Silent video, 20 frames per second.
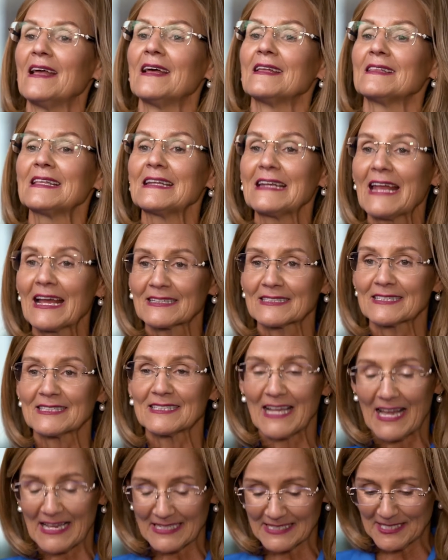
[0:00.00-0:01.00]
The next
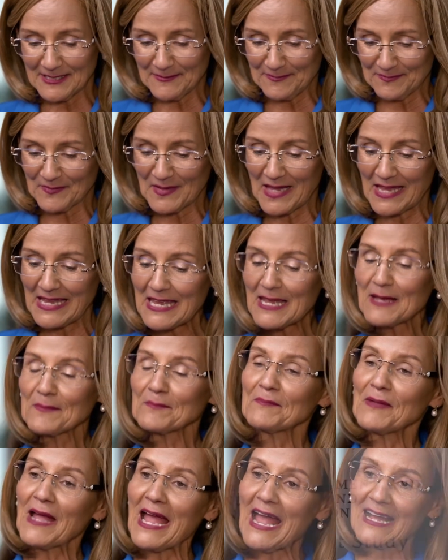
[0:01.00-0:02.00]
set,
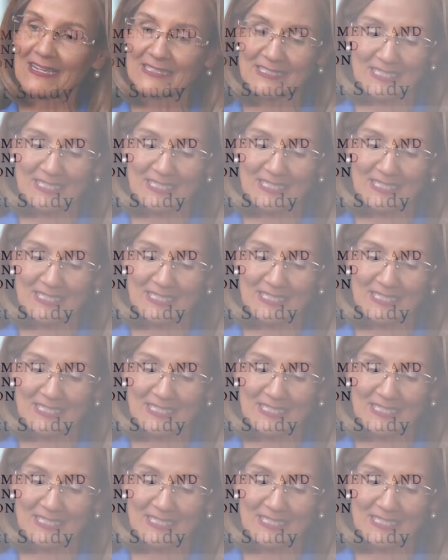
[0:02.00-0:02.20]
impact